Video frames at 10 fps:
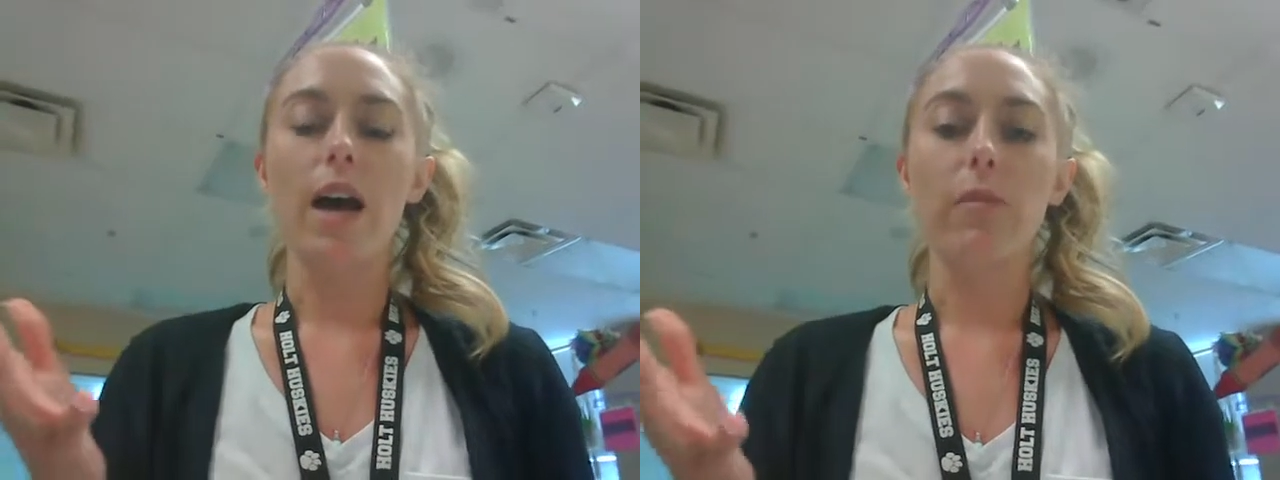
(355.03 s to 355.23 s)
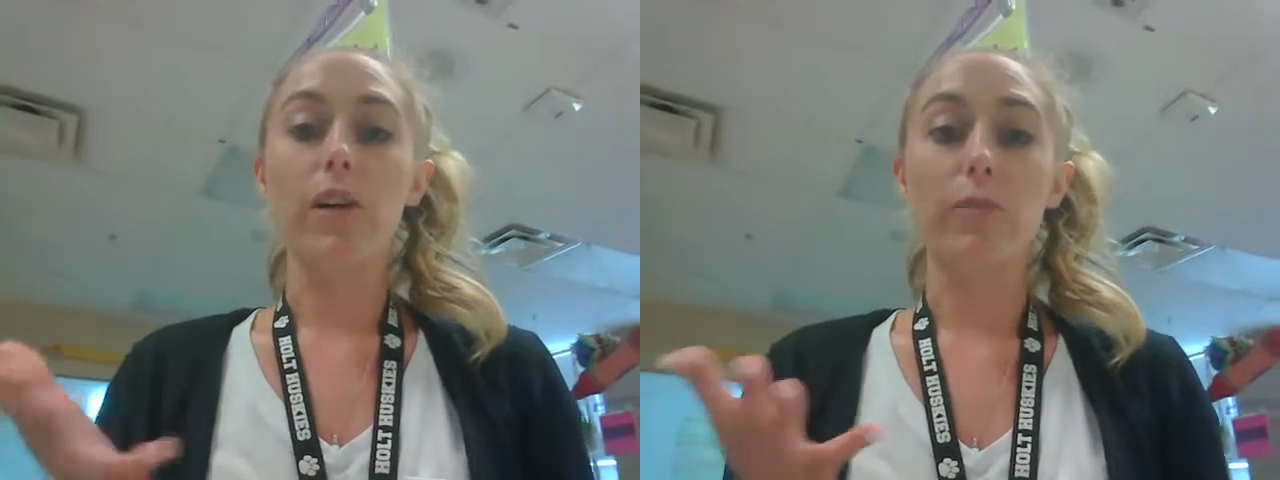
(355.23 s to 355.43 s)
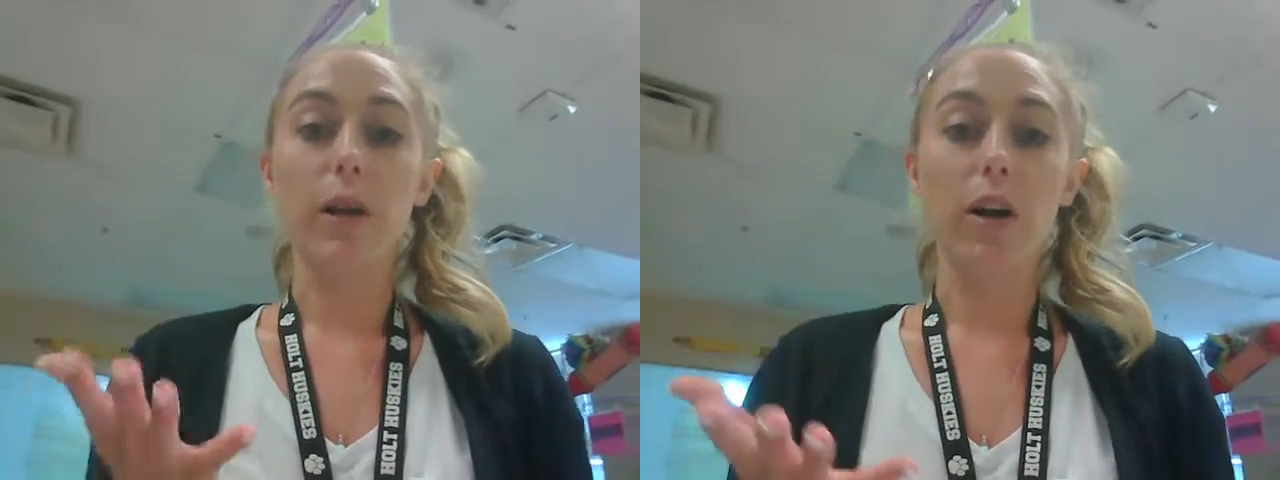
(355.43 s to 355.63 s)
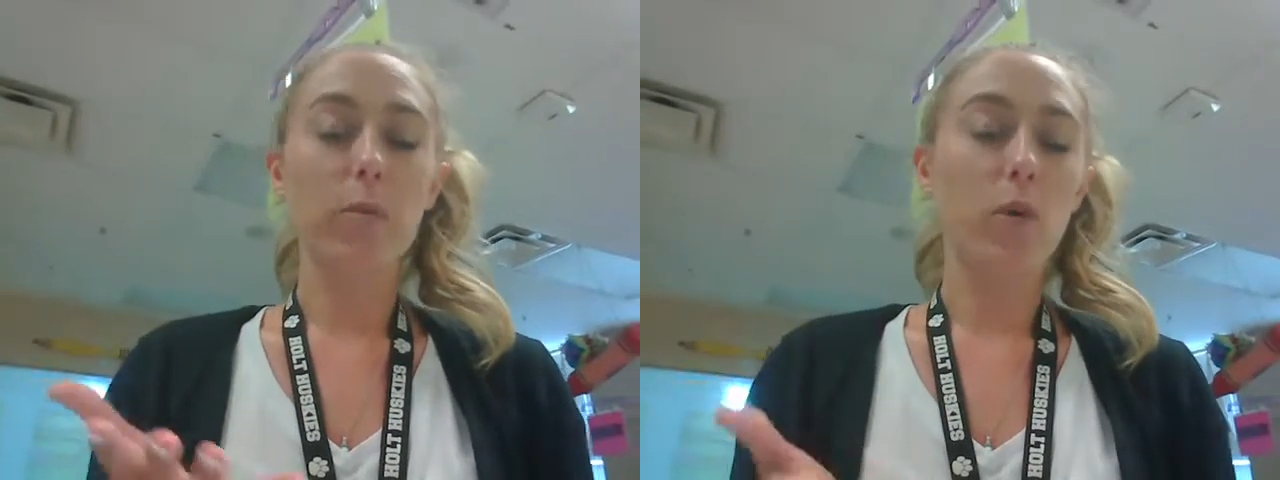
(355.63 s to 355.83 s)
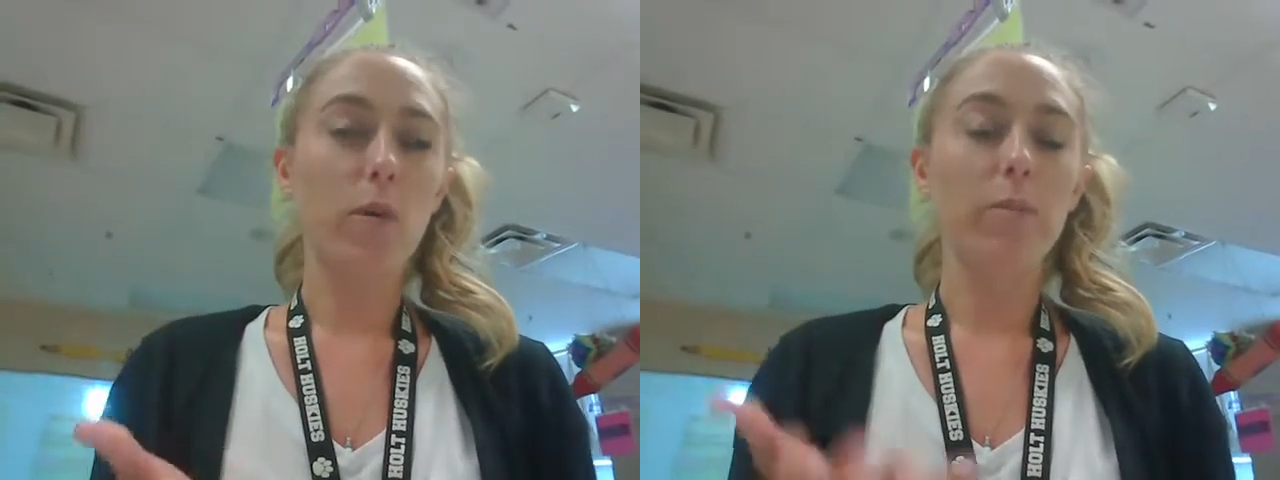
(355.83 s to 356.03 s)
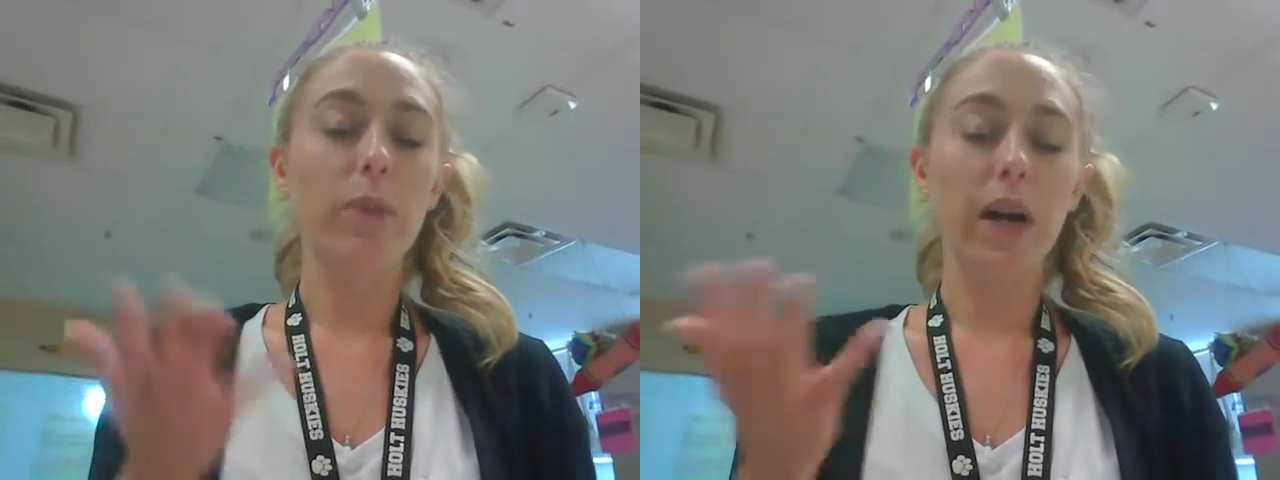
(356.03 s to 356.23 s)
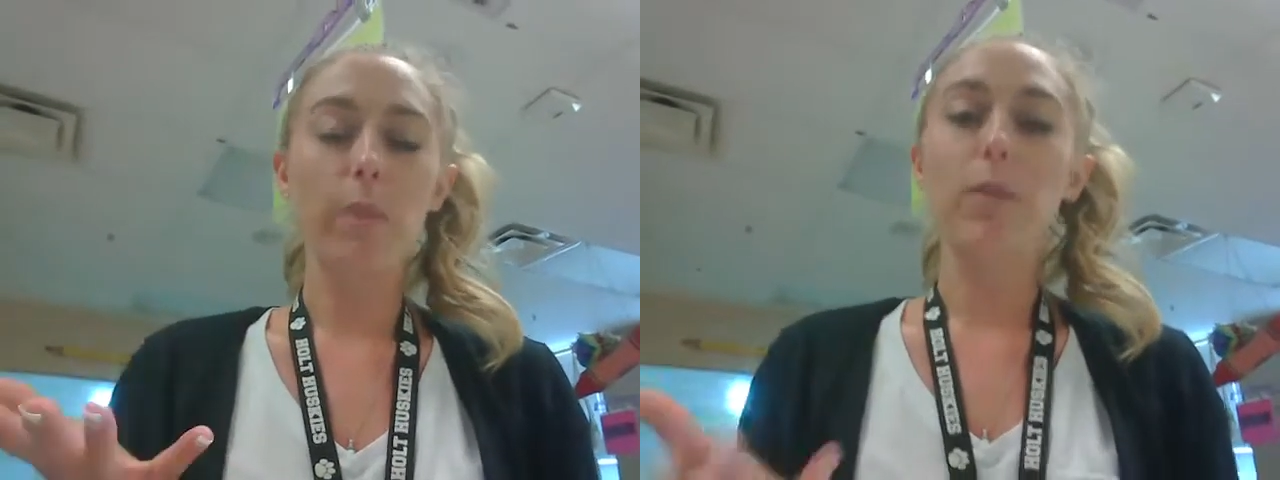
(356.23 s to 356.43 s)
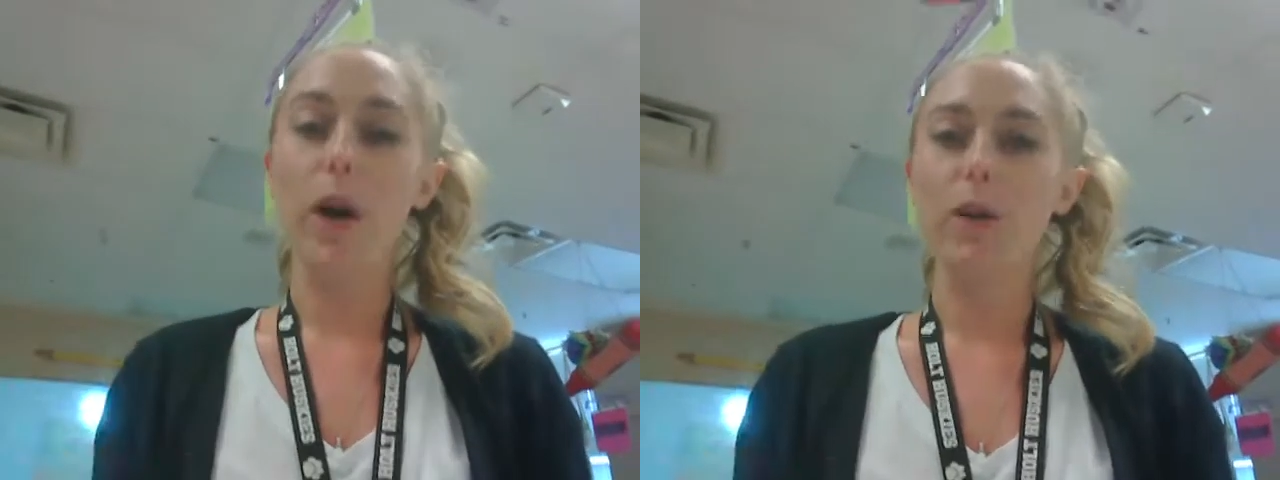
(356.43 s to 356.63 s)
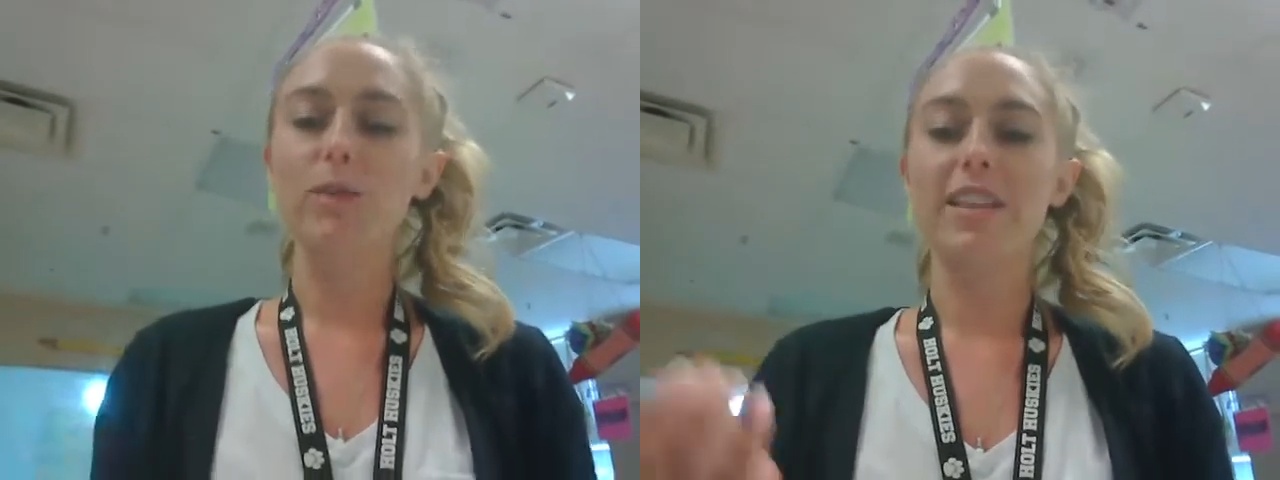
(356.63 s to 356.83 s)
they're bare bones.